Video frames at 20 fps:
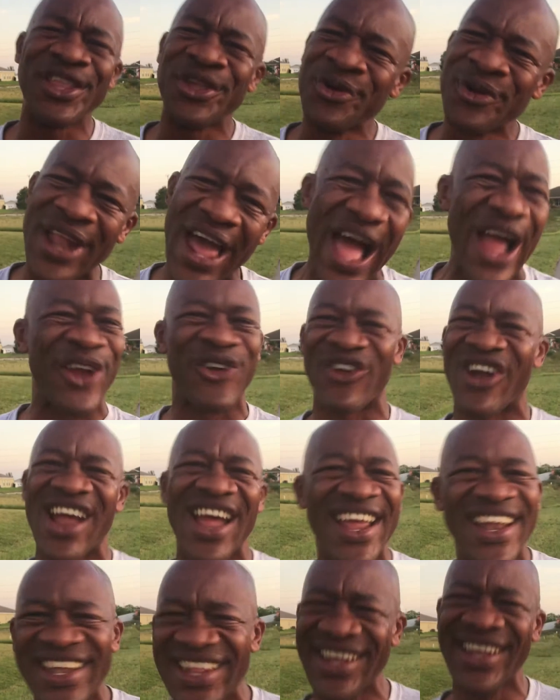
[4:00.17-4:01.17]
and you not
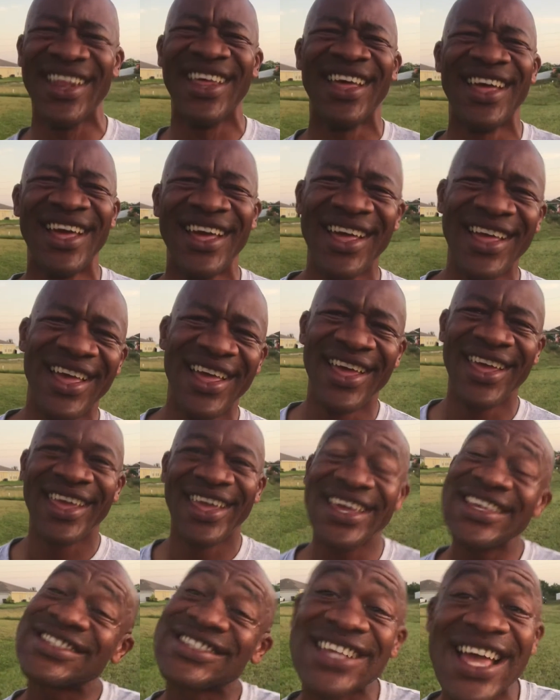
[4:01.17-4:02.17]
grinding.
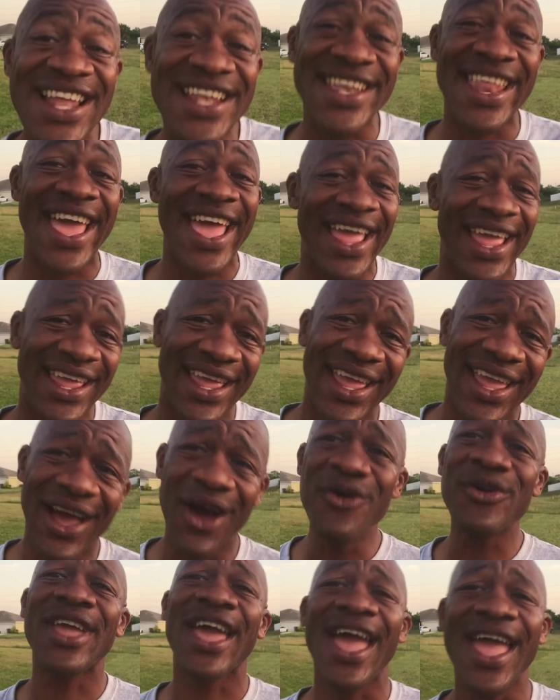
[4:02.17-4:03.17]
It's Sunday,
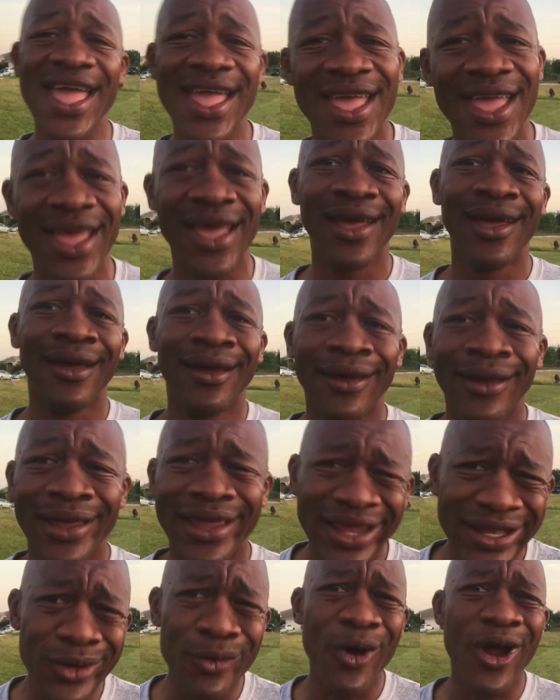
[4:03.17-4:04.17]
okay?
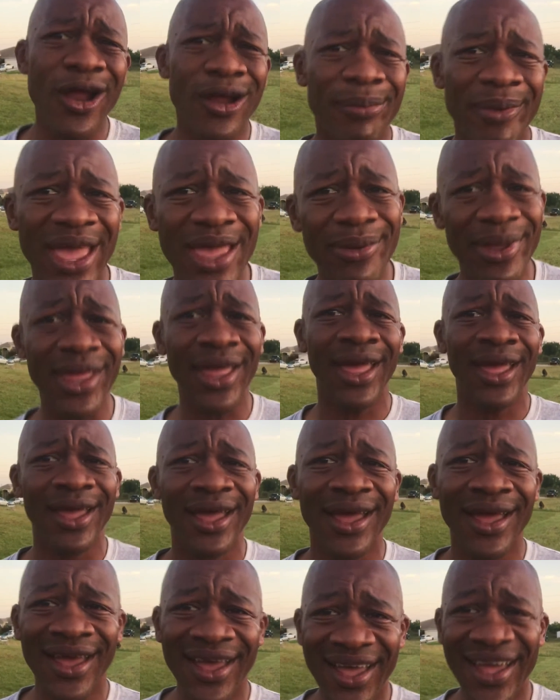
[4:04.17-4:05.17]
Get to work,
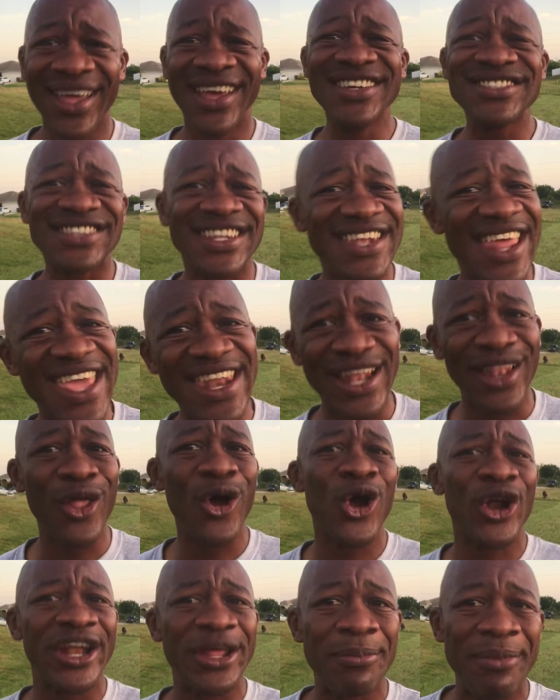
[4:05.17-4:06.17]
baby. This is the day
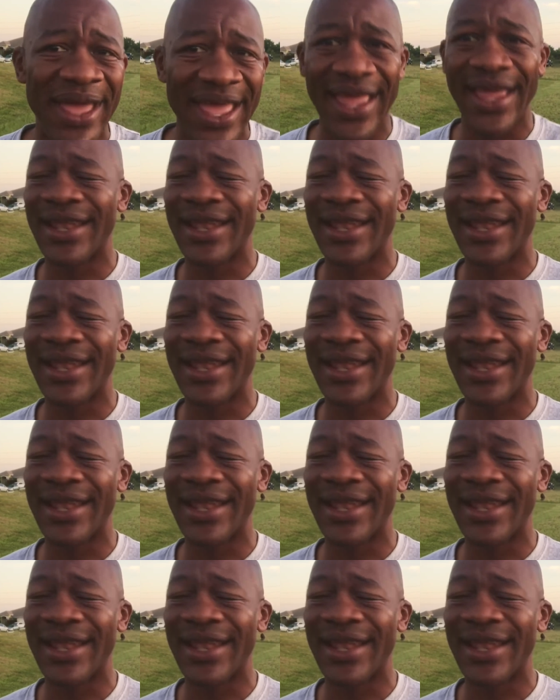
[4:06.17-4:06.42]
the Lord had